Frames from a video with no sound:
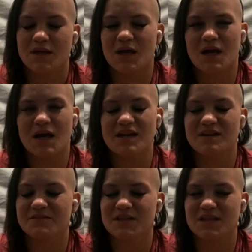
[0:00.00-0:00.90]
I
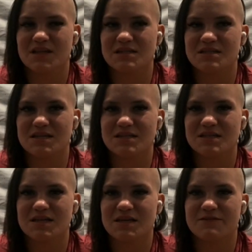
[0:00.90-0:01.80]
definitely think that
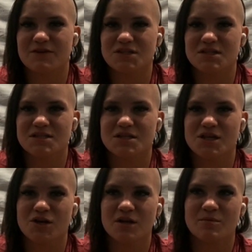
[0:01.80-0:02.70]
sucks, like that false sense of
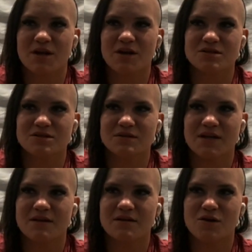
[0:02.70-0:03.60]
security, but I also
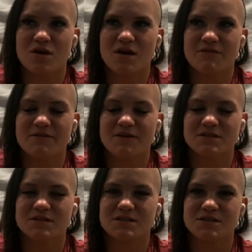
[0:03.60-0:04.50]
like going off of
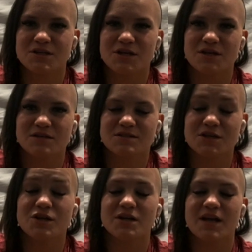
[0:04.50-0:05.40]
false sense of
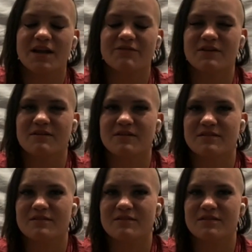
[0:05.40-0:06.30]
security.
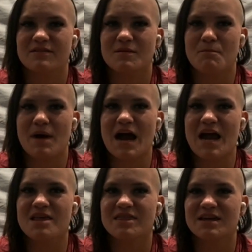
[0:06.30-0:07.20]

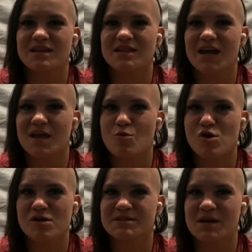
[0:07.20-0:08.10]
My thing that I get
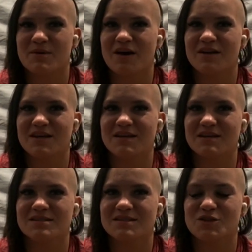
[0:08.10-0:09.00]
more upset about
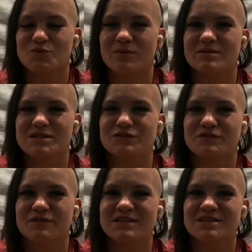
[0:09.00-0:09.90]
is like the women's
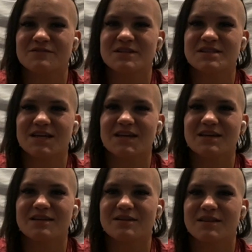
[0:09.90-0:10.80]
self-defense stuff that's
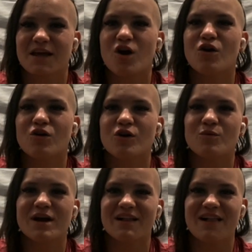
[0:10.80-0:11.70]
like, oh, go
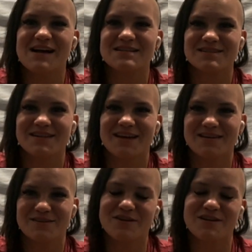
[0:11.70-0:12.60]
to one class and
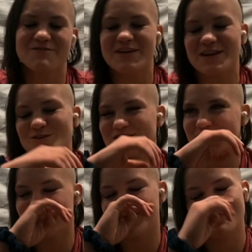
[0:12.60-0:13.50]
like, you can defend
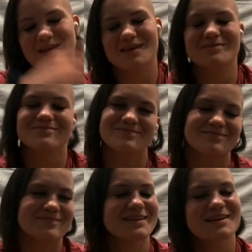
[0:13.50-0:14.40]
yourself. Like,
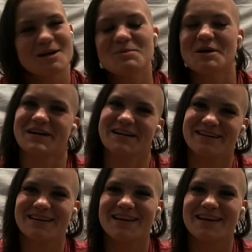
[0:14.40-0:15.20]
come on.